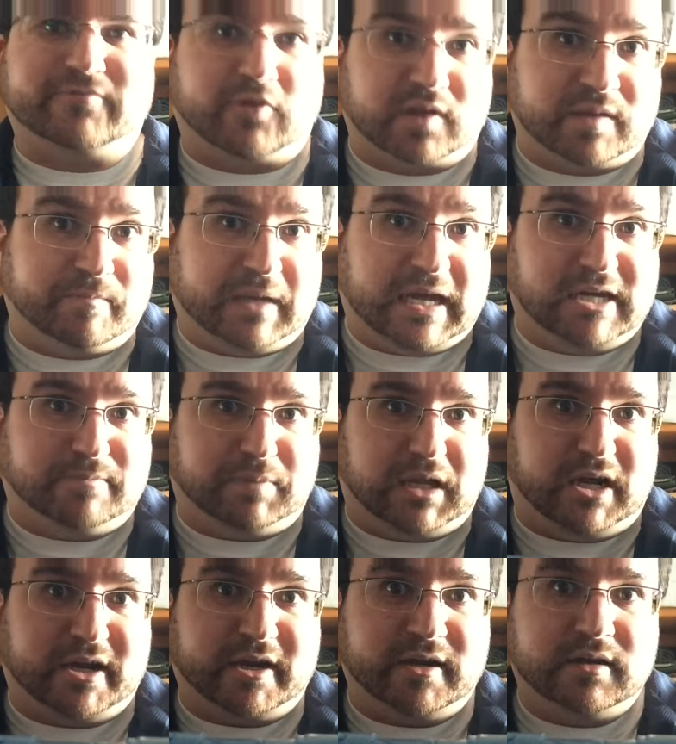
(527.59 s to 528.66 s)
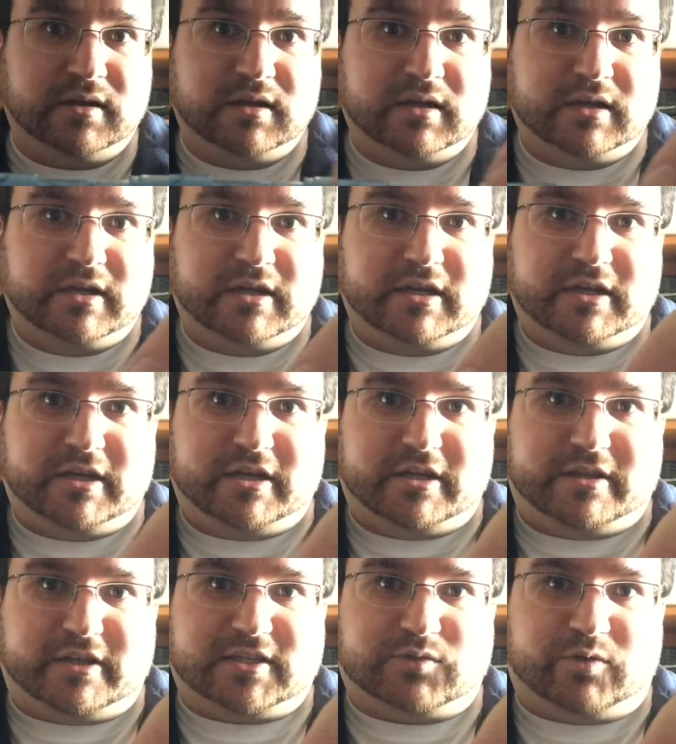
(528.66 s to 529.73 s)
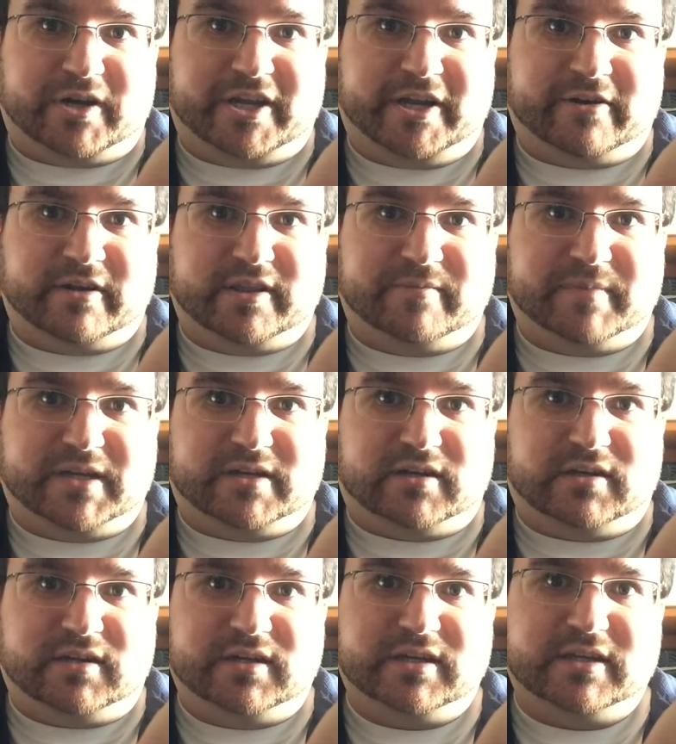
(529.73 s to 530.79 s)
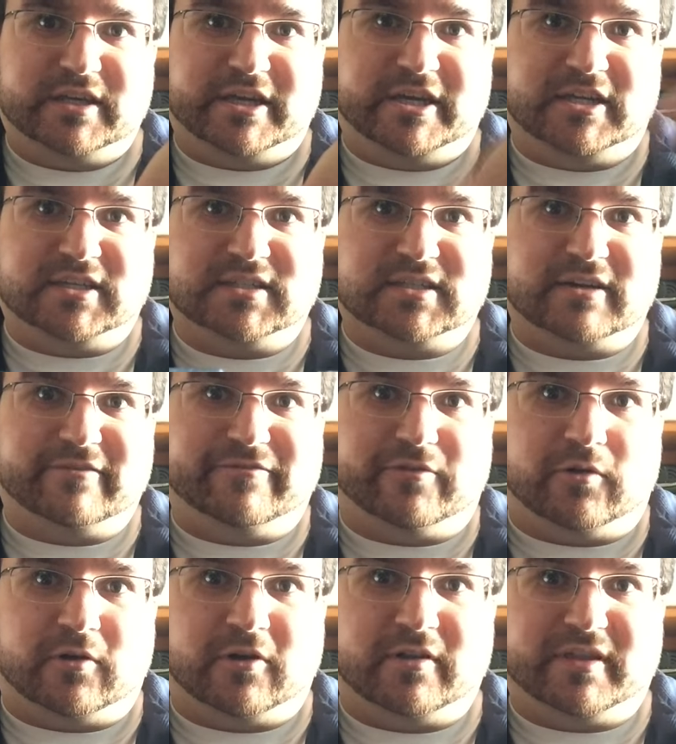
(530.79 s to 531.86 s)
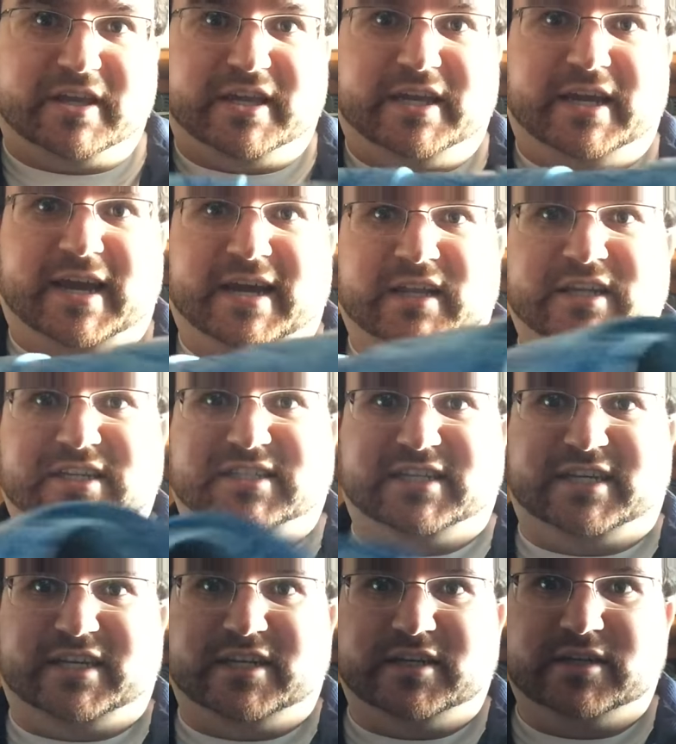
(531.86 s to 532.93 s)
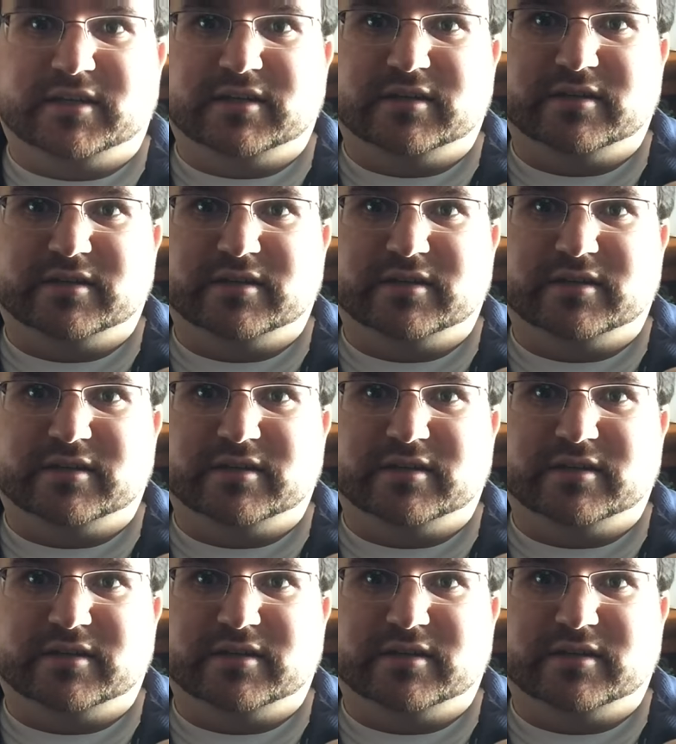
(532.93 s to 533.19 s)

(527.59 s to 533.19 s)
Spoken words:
for the blade plug. This one here in the middle is for the LED.